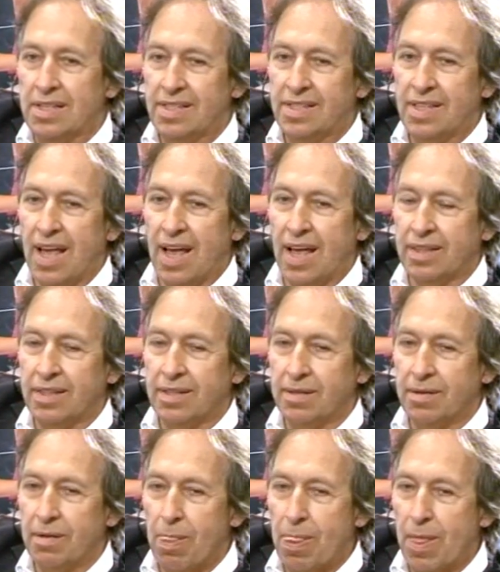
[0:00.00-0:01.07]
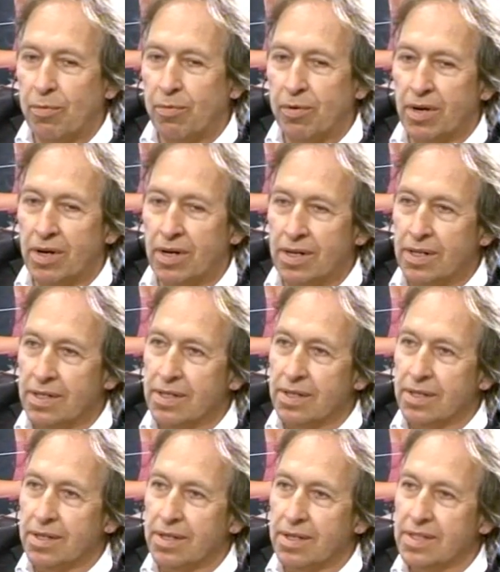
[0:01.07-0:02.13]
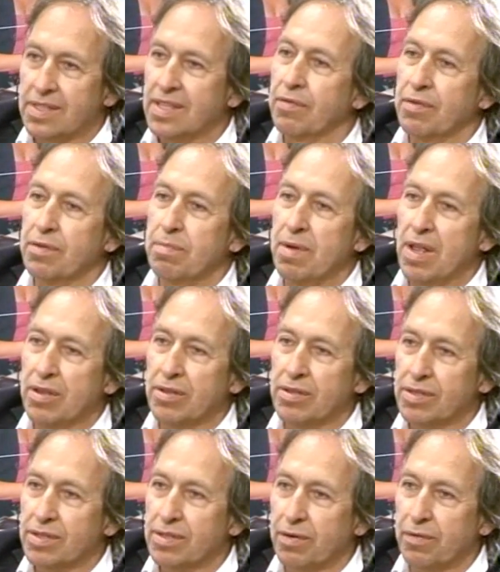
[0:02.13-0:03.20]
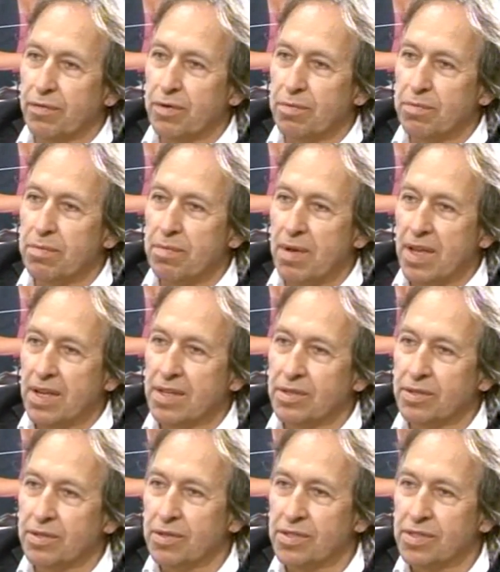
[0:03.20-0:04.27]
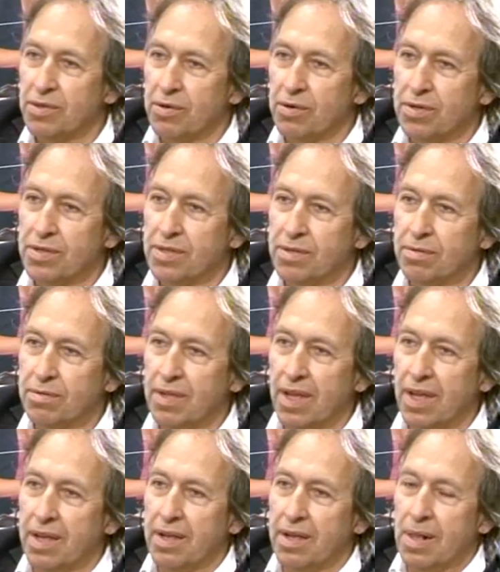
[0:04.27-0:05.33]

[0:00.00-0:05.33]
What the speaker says: that we are 7 billion of human beings on the earth today.